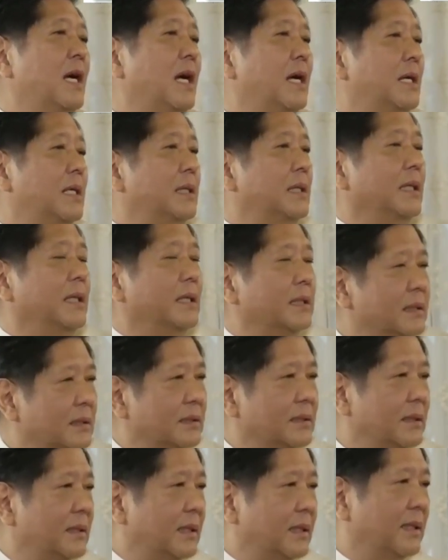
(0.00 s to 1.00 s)

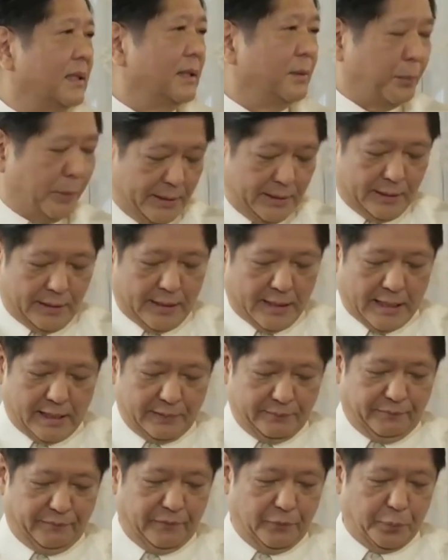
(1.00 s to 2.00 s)
and
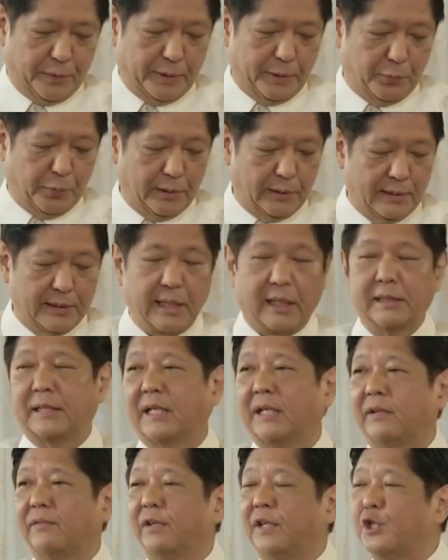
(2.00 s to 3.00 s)
we will not
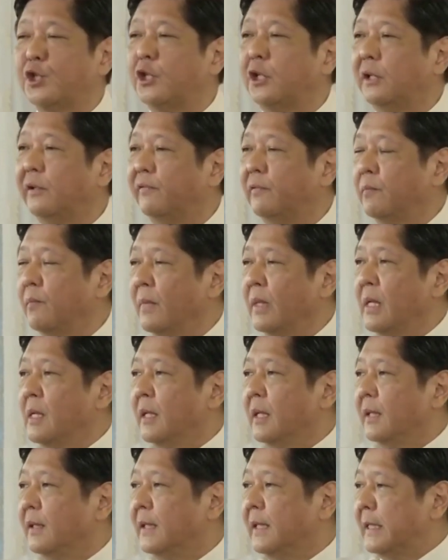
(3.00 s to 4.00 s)
have achieved
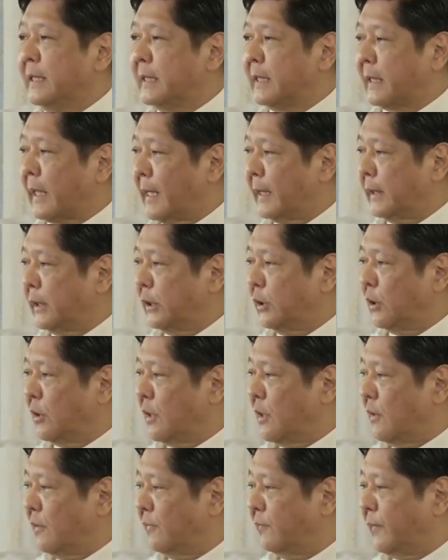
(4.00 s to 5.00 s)
this kind
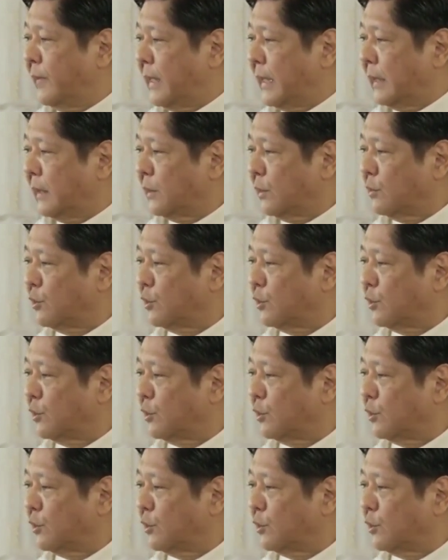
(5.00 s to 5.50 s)
of